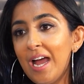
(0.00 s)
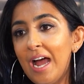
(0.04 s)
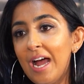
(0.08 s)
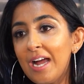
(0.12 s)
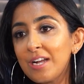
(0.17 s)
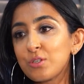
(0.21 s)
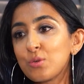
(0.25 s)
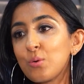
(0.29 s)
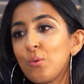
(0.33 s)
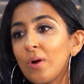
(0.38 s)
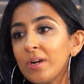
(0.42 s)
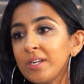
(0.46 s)

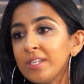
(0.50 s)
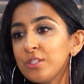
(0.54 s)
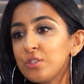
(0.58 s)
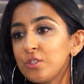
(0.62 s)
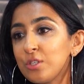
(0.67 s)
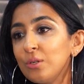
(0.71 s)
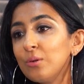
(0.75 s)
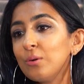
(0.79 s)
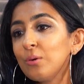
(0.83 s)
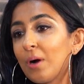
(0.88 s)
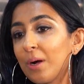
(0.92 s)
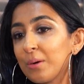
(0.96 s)
At
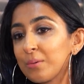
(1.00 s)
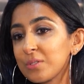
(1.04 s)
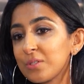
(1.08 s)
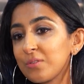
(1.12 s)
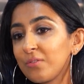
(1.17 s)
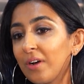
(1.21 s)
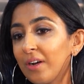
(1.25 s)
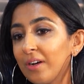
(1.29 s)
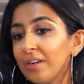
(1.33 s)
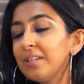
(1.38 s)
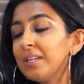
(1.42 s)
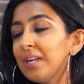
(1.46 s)
22, I was
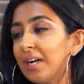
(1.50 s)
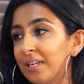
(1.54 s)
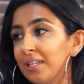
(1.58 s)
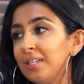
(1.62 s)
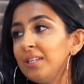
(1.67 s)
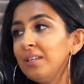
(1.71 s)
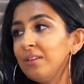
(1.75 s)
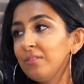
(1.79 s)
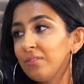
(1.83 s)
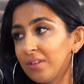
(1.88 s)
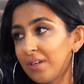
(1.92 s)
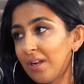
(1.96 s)
very
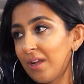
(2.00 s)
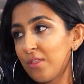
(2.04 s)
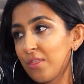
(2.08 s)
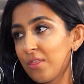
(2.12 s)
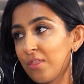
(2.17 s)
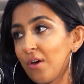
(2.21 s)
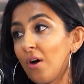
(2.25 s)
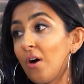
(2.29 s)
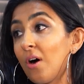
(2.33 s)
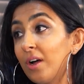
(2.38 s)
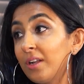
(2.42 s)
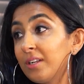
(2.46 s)
naive and I
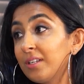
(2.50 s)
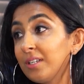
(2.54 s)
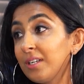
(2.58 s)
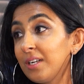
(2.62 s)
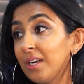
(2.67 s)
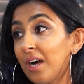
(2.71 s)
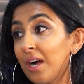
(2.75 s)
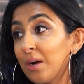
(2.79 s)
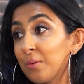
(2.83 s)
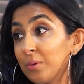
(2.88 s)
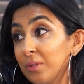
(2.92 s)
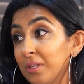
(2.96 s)
thought
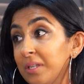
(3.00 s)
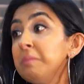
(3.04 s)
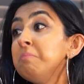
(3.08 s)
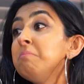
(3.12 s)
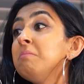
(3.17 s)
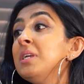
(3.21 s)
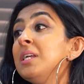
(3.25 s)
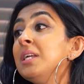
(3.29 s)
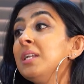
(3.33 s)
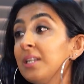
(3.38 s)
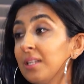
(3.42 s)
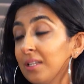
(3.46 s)
I will
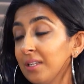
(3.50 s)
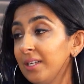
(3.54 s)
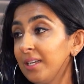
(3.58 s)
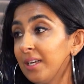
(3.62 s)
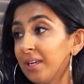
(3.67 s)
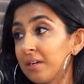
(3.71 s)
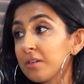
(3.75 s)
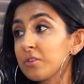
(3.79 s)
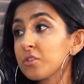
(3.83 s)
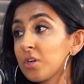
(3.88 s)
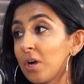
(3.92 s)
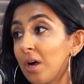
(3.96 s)
immediately
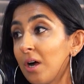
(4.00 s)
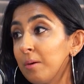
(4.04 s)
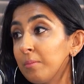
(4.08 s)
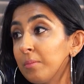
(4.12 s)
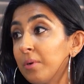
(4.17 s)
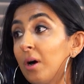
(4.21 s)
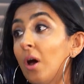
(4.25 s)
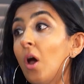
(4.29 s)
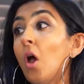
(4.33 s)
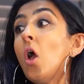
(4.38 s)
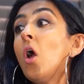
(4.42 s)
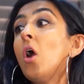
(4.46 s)
get a job
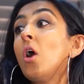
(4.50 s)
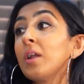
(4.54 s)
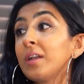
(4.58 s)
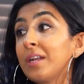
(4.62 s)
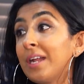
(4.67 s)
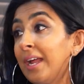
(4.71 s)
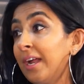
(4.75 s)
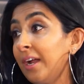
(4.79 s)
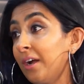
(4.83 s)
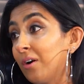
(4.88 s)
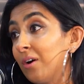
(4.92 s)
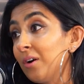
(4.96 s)
on
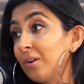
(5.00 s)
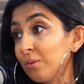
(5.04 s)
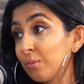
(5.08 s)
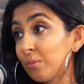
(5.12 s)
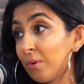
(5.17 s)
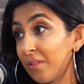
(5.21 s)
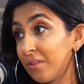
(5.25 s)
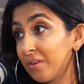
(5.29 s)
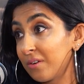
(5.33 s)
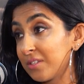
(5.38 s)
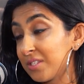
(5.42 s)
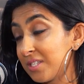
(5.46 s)
air,
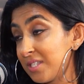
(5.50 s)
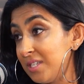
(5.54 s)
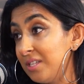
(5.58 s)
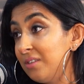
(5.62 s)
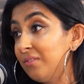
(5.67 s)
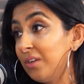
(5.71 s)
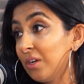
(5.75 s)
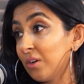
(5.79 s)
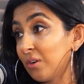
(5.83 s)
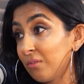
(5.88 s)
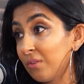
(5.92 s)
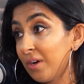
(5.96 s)
whether it's
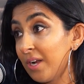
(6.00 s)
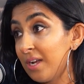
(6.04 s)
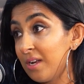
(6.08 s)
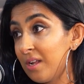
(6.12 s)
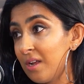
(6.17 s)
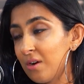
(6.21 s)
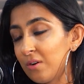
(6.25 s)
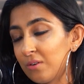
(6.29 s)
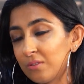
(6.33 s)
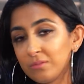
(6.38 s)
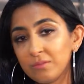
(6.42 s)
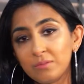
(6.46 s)
TV or
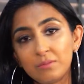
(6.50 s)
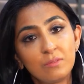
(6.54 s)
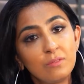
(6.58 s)
radio.